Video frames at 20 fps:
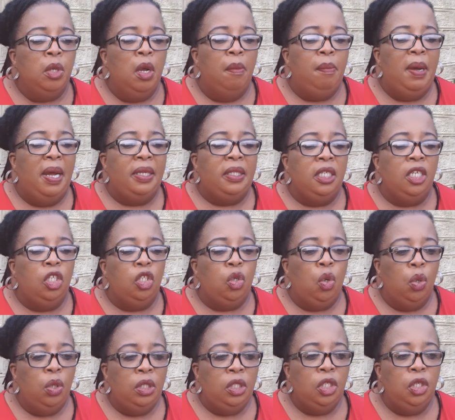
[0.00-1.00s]
But it
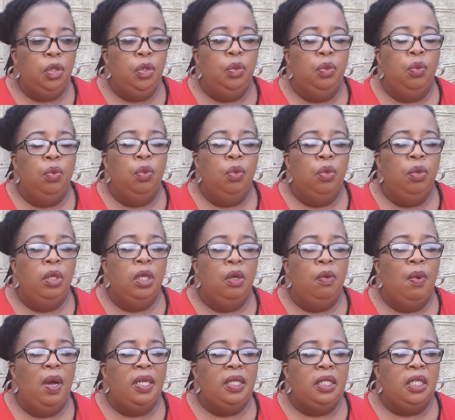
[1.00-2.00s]
continued. He
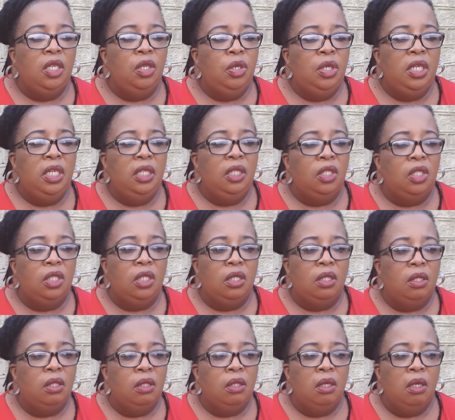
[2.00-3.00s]
was in
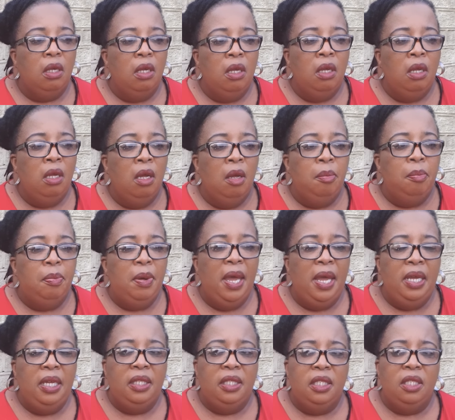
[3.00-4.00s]
his
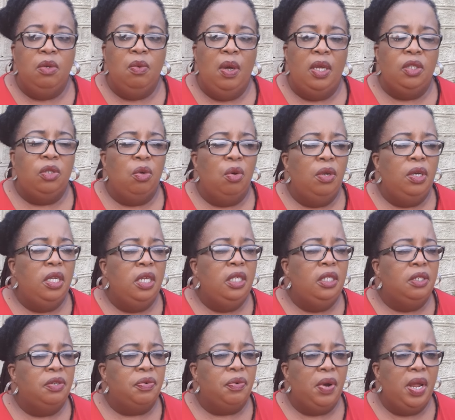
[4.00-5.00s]
pace, he was on
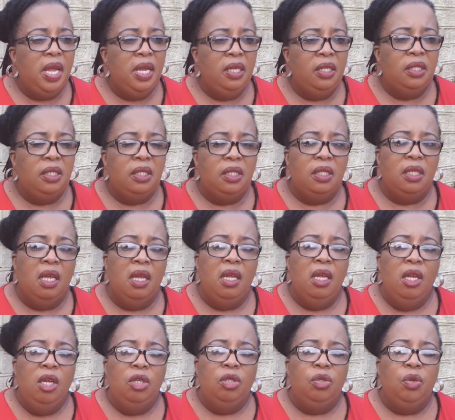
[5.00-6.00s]
his race,
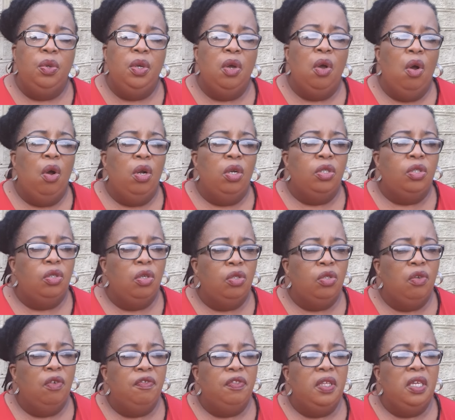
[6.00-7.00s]
doing all sorts
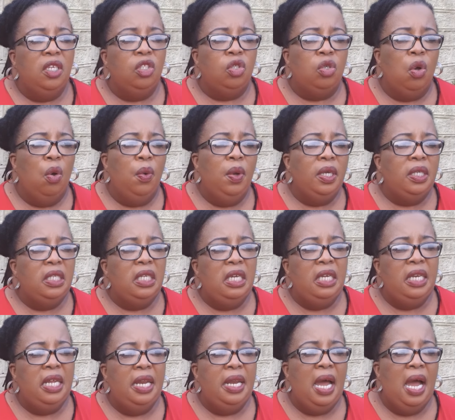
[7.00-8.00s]
of things, going
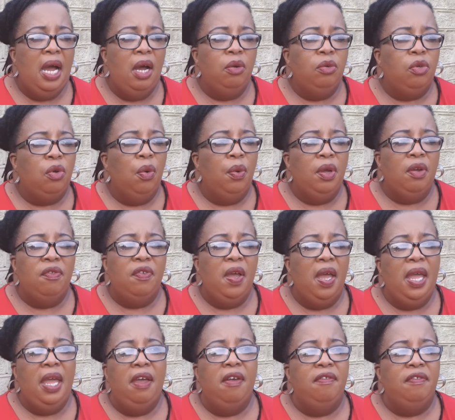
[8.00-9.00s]
in and out, going
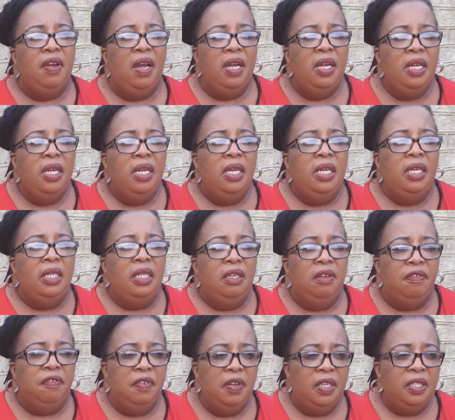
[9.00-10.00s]
wherever he
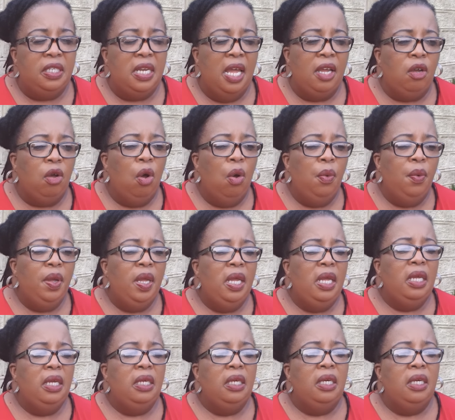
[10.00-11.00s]
feels like
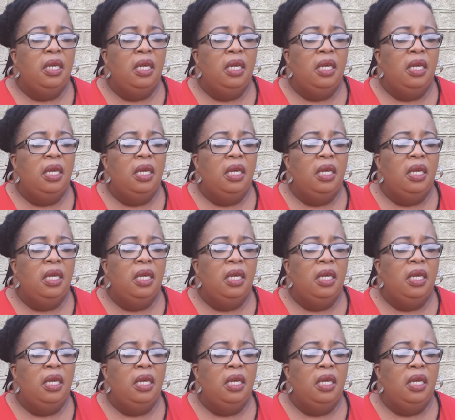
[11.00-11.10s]
going,